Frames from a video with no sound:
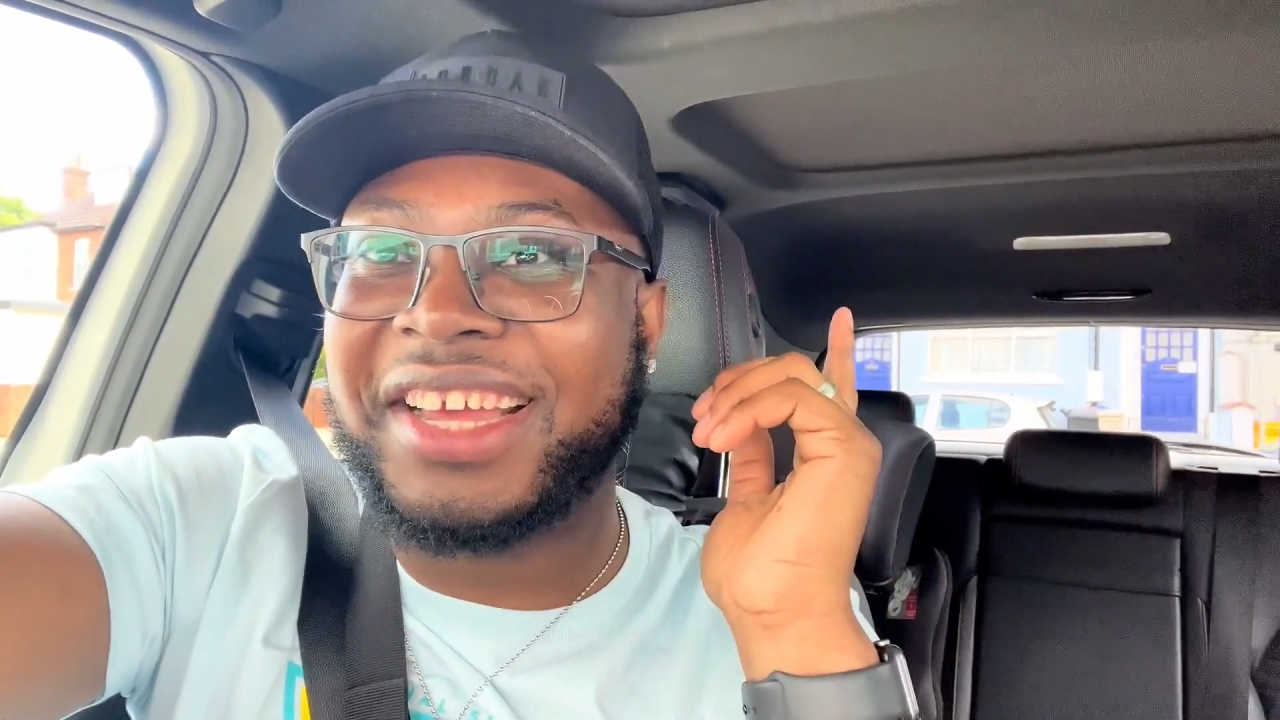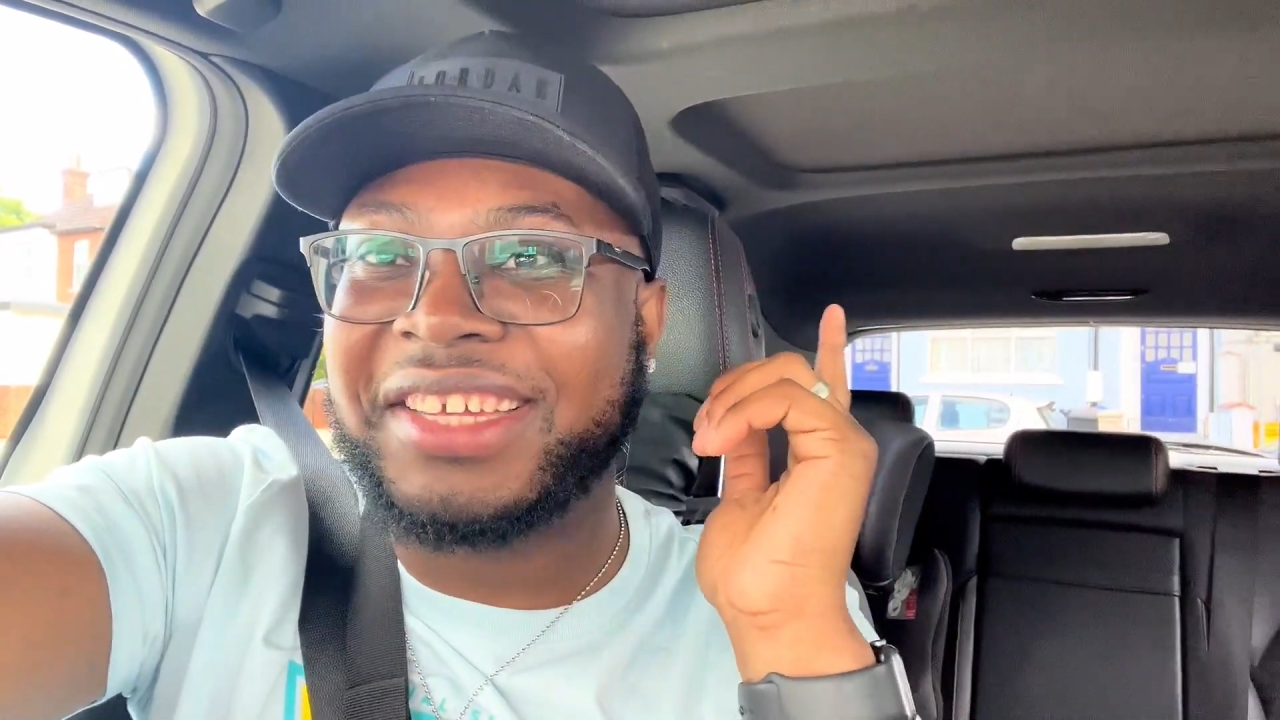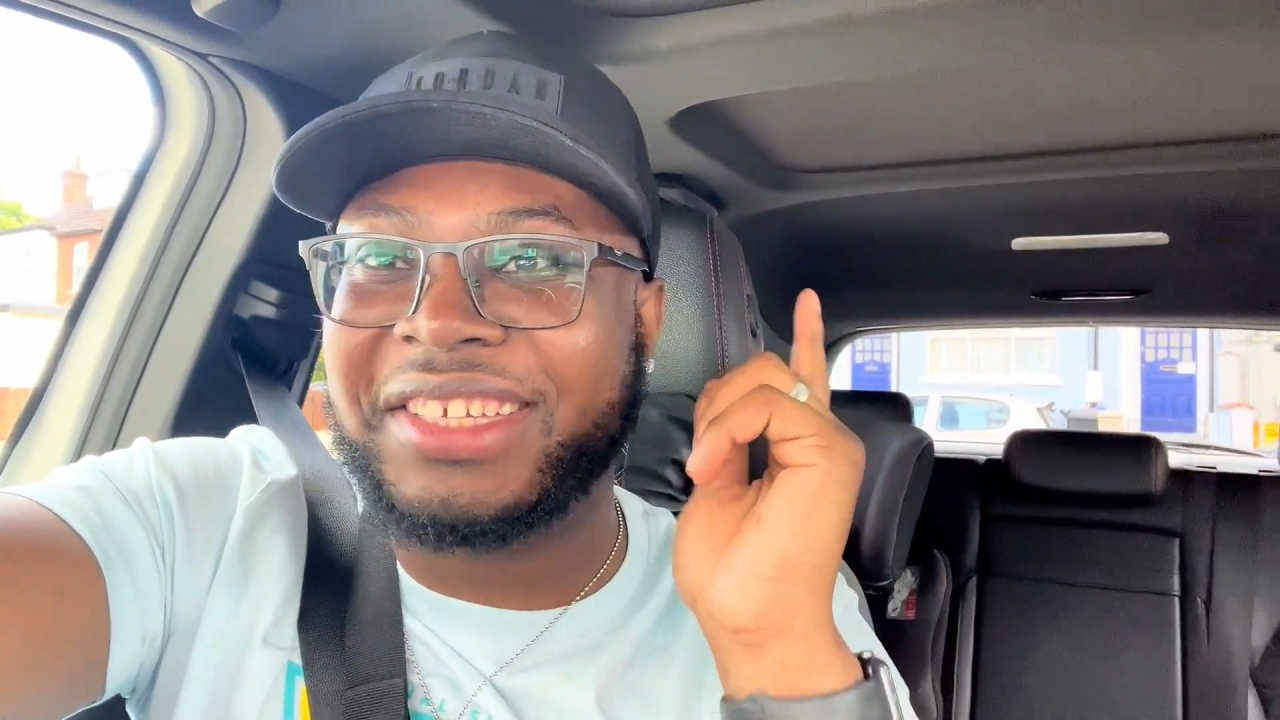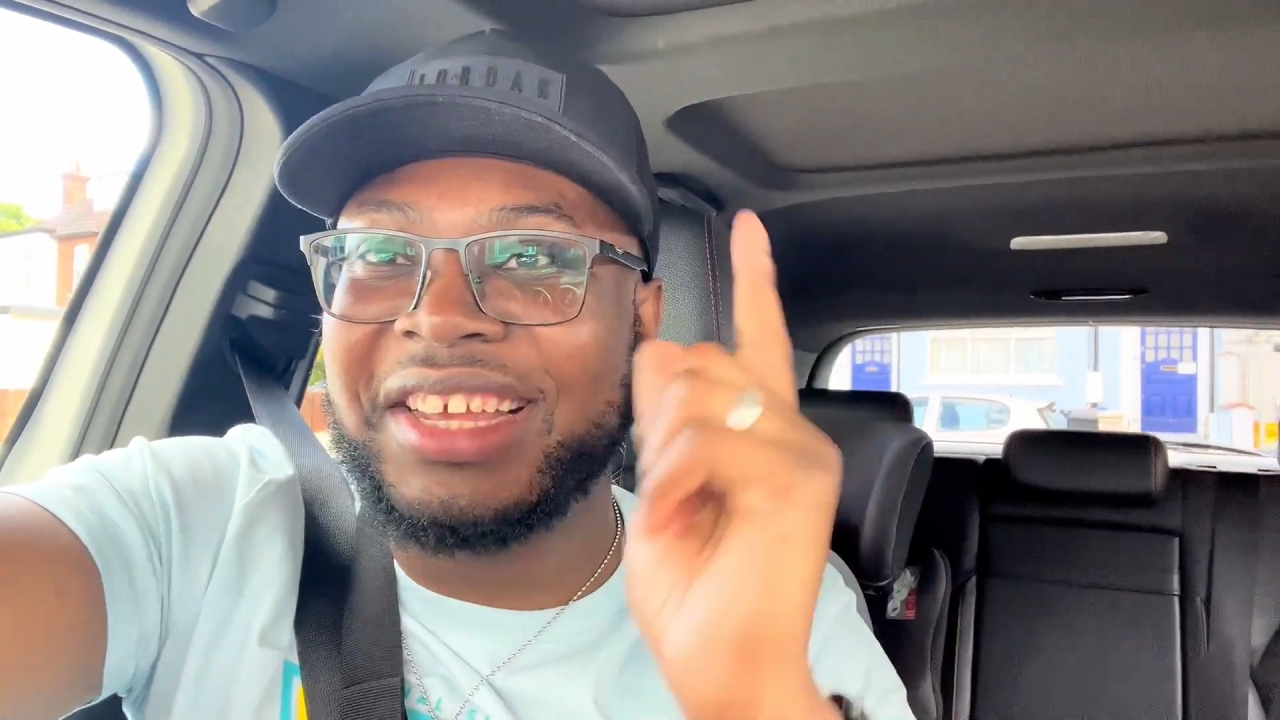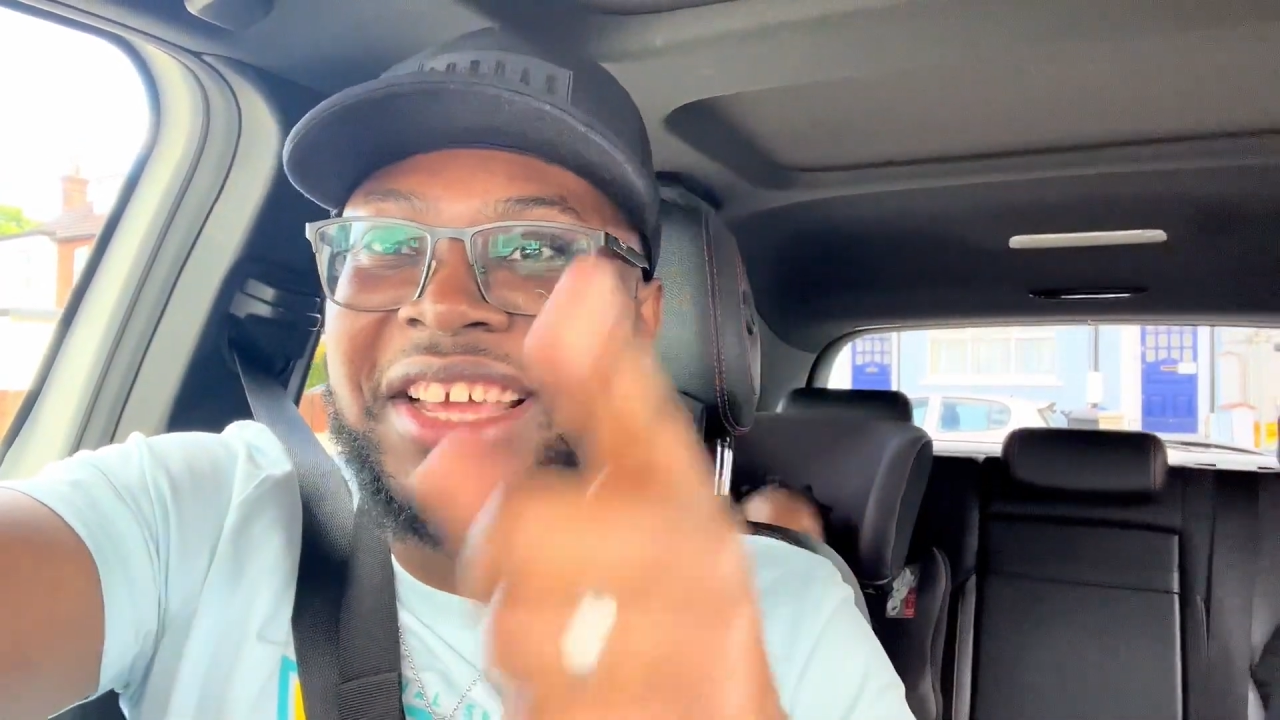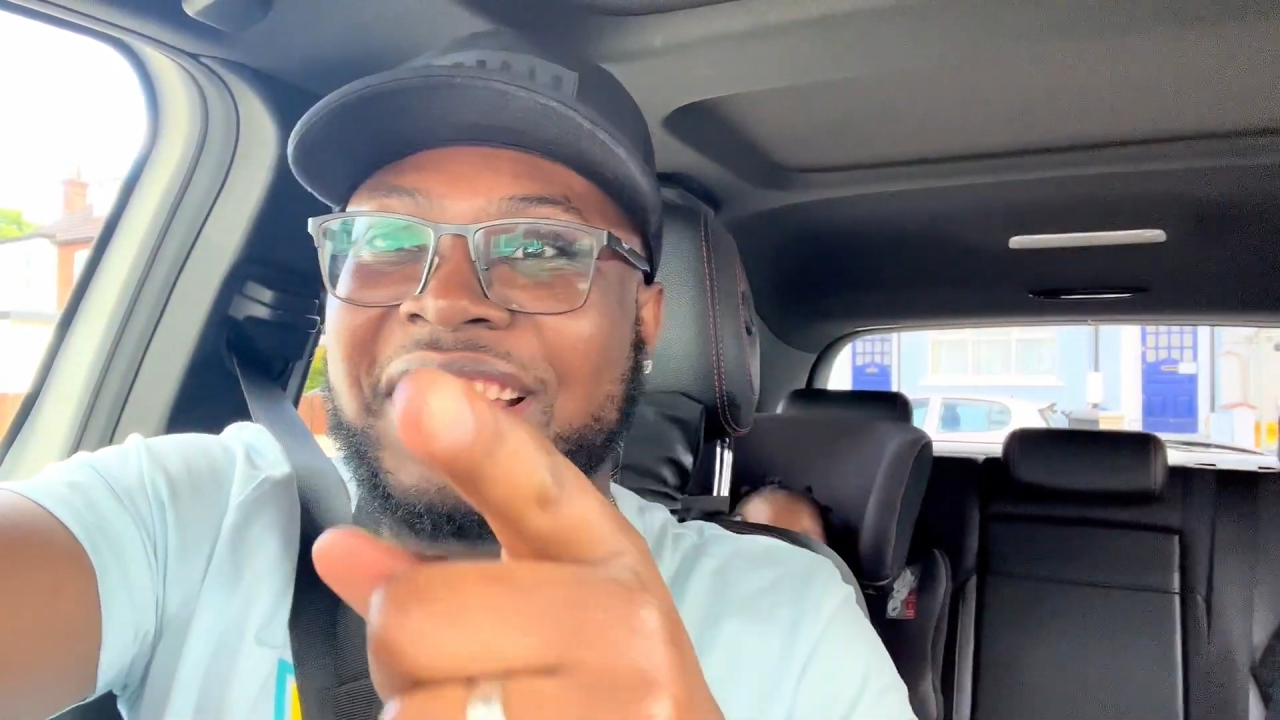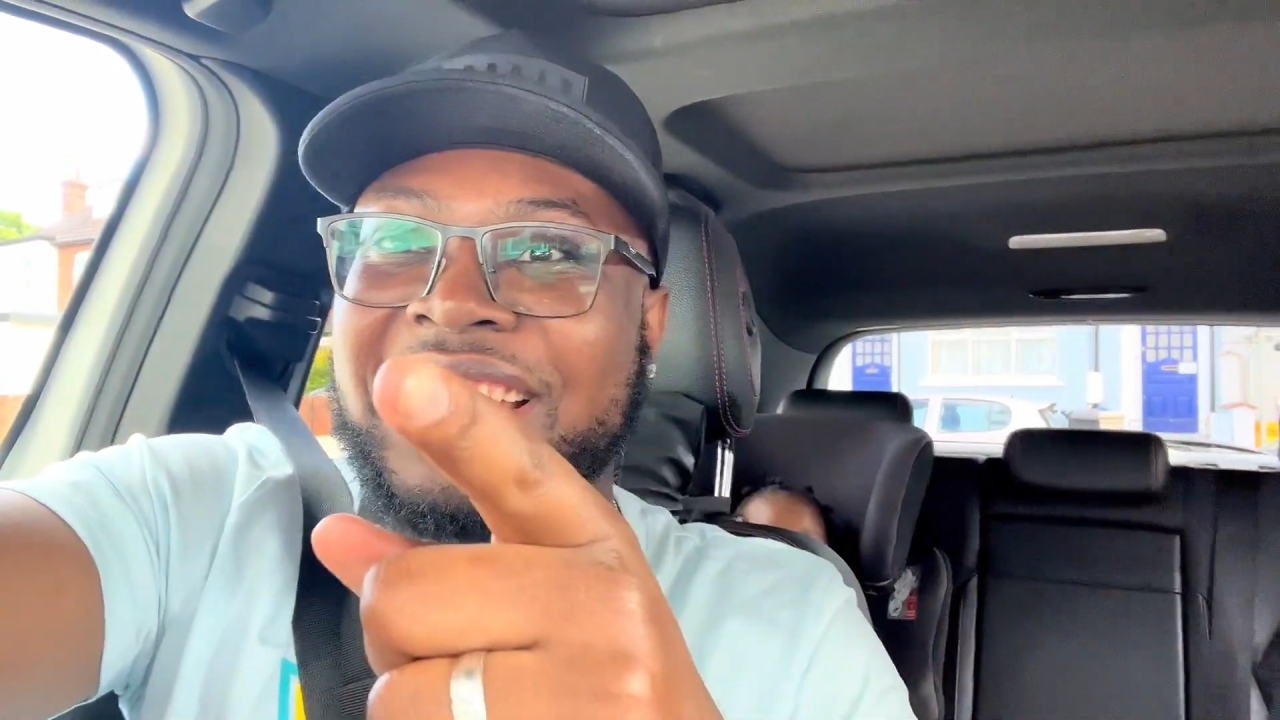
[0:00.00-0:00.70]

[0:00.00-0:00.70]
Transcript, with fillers: guys